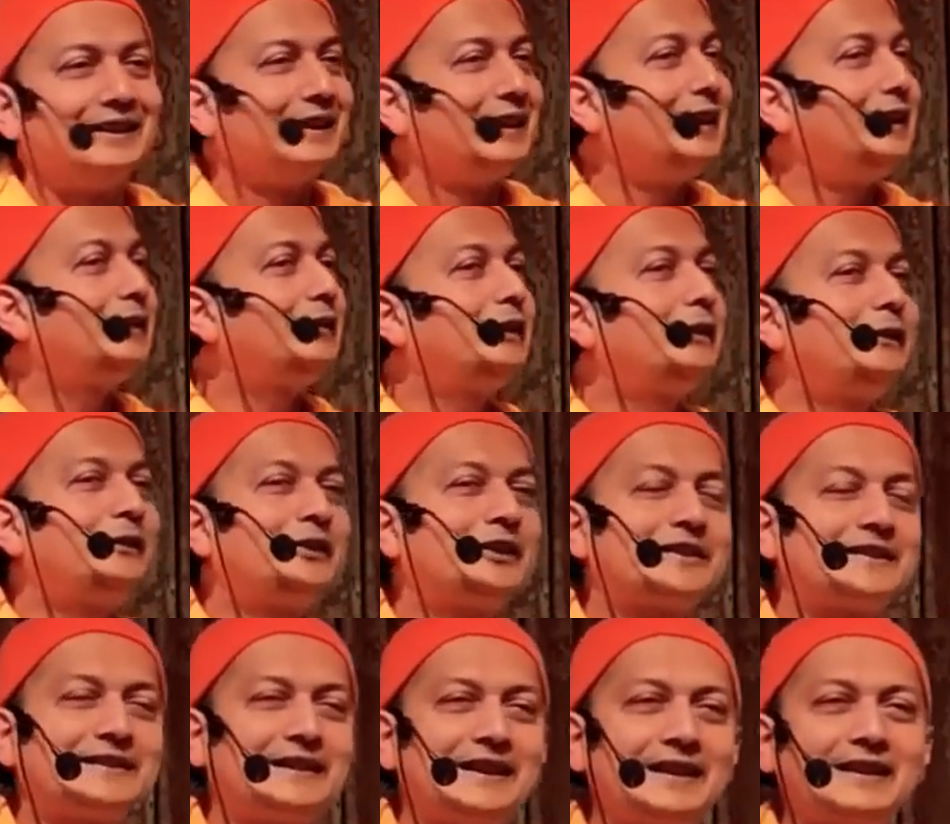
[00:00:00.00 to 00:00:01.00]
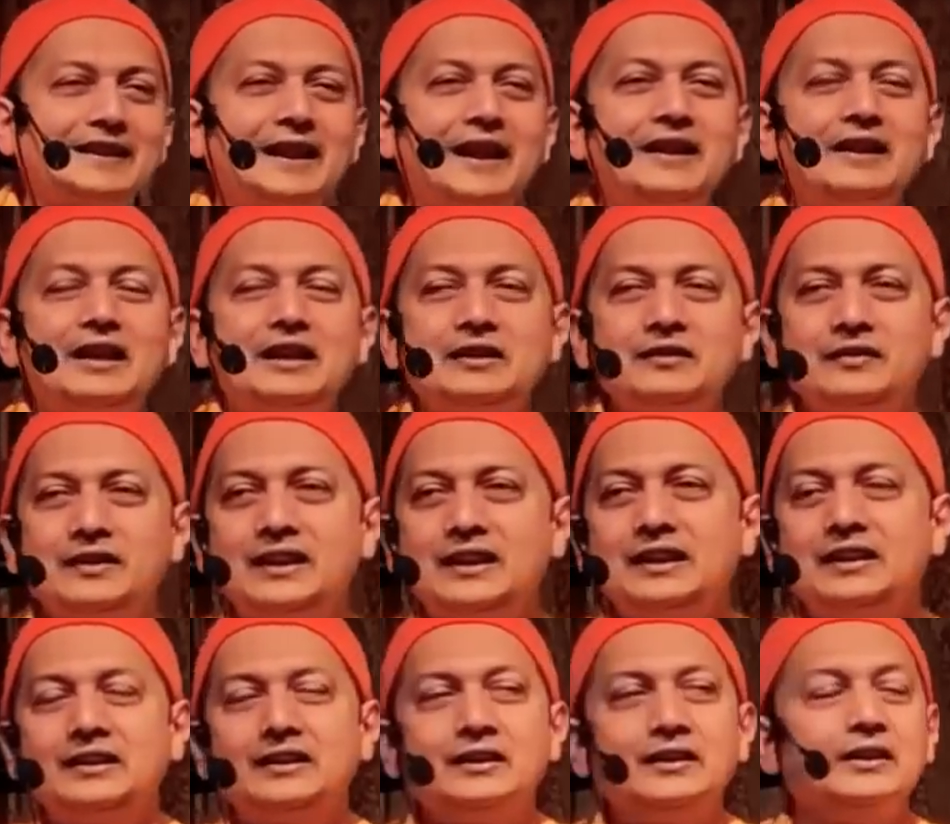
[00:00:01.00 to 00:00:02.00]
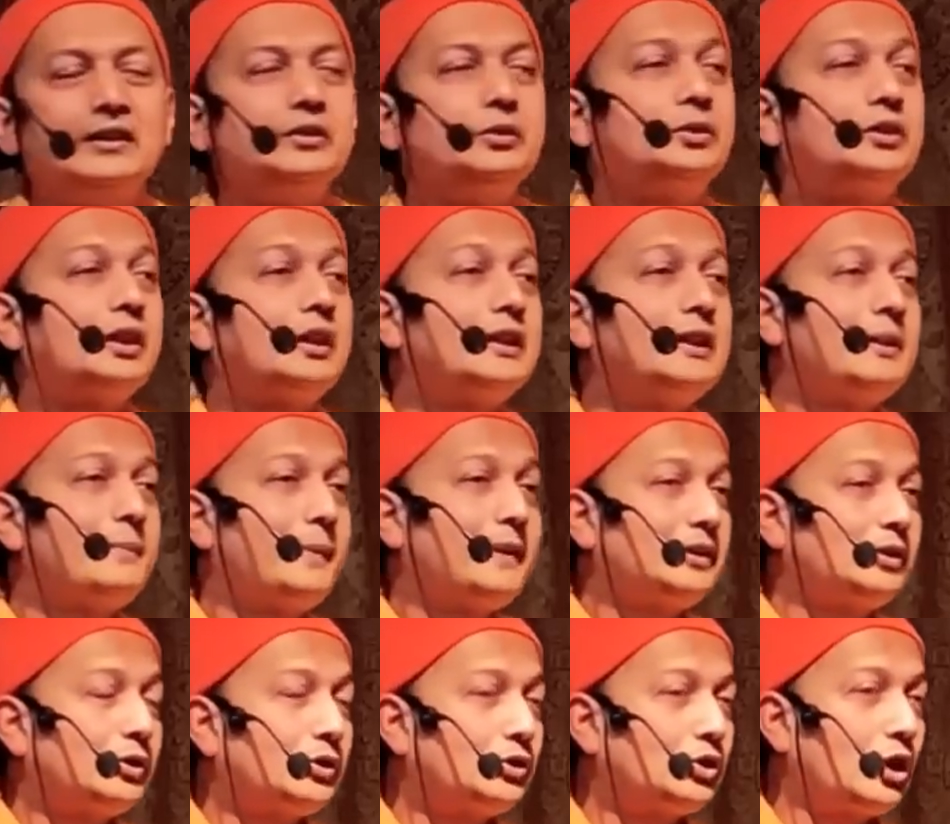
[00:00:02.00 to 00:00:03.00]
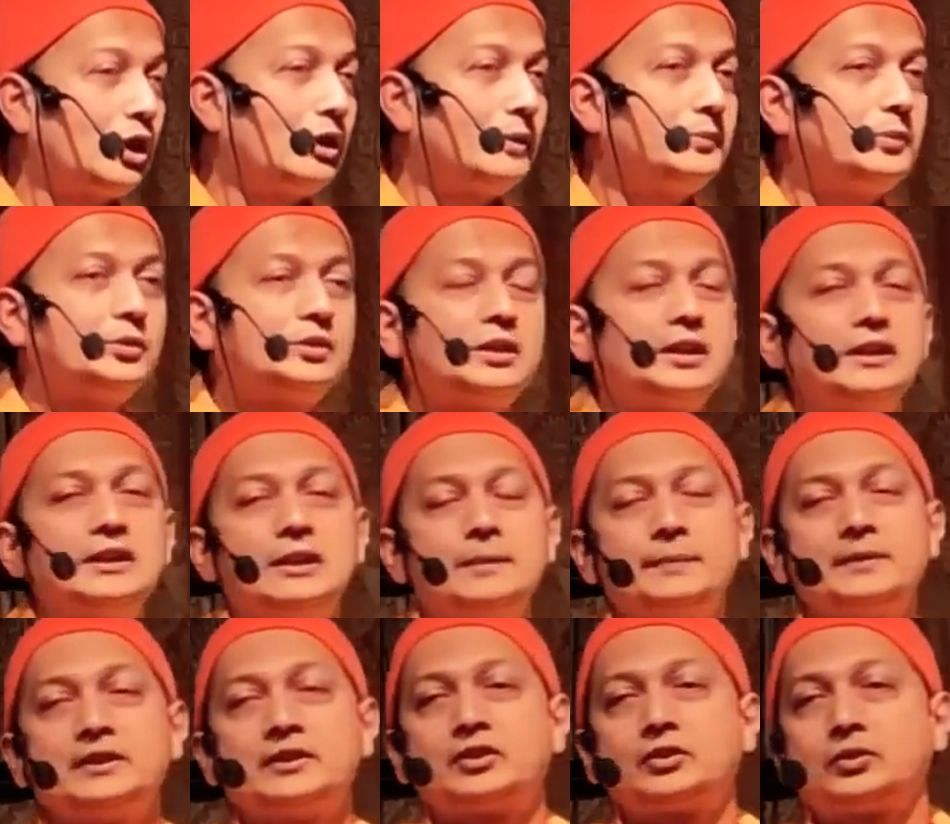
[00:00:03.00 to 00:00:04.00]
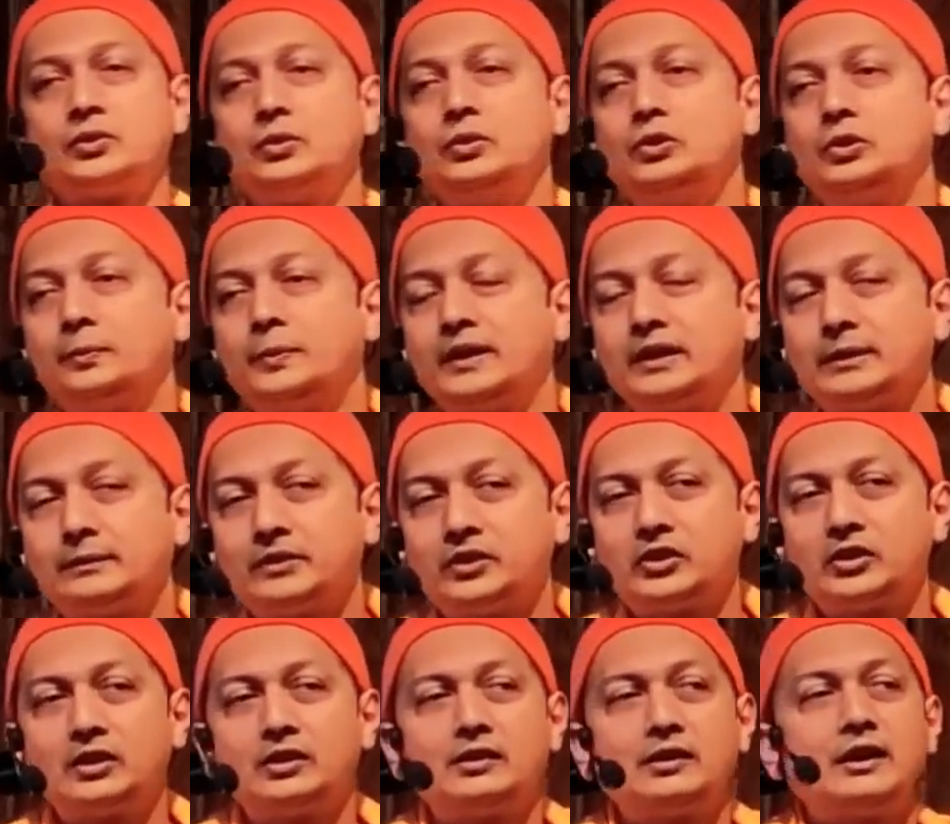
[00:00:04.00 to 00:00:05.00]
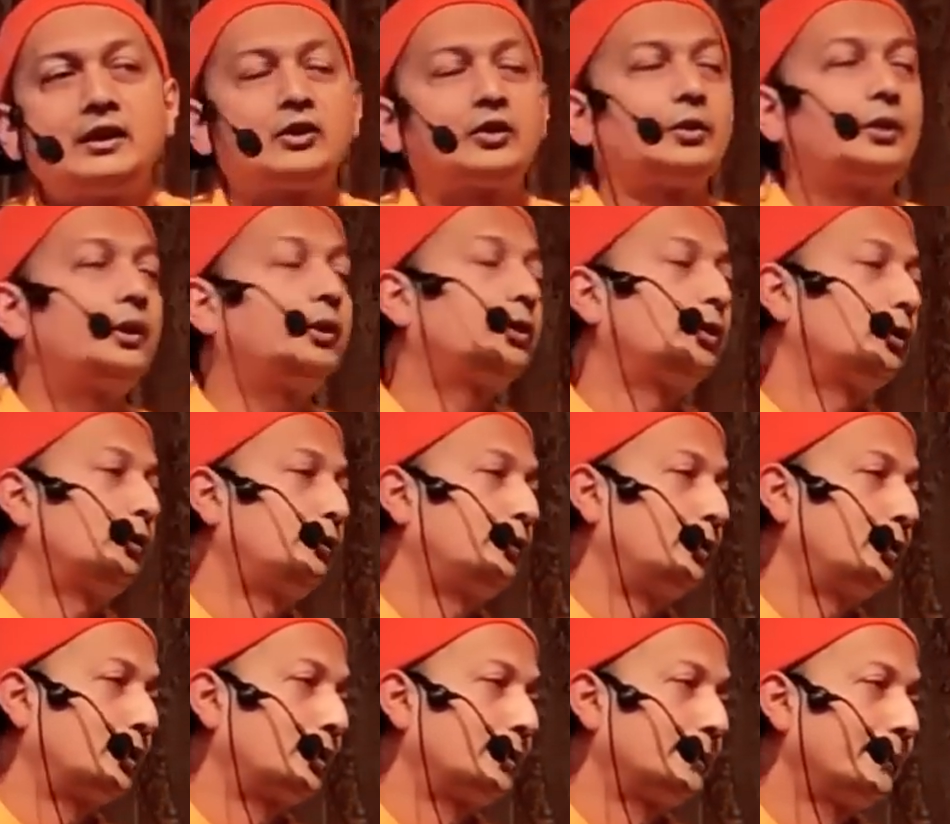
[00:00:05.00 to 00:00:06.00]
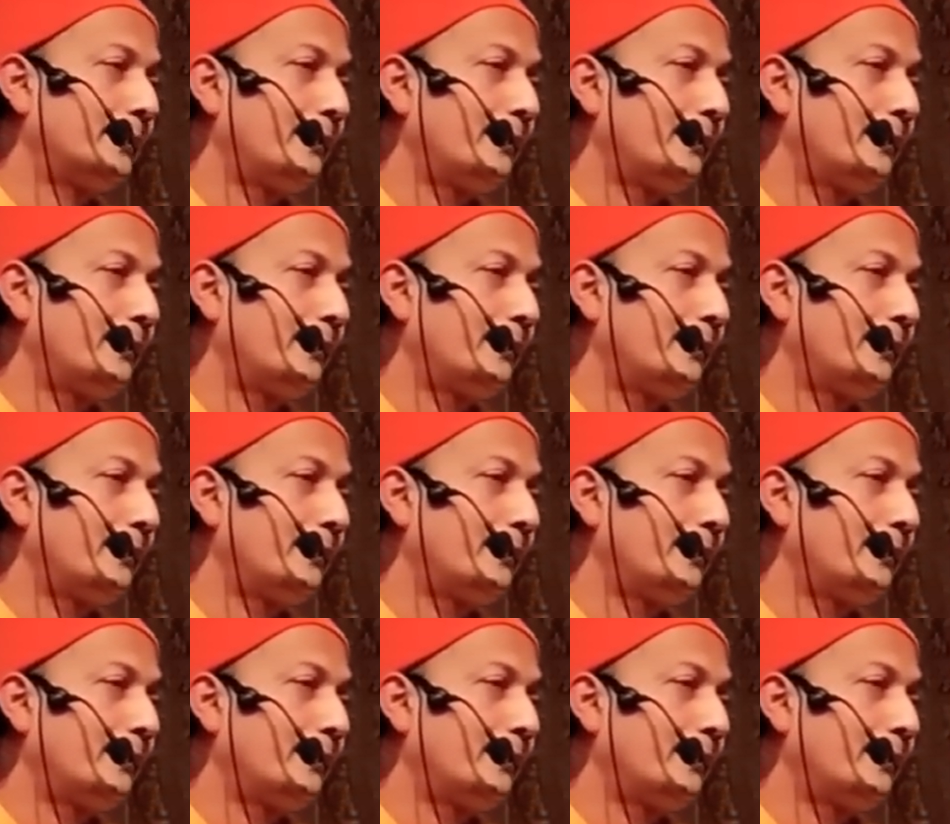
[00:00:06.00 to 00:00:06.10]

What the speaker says: Even if you're sick and unwilling, you turn up at your job, you turn up at the school to pick up the children, and so forth.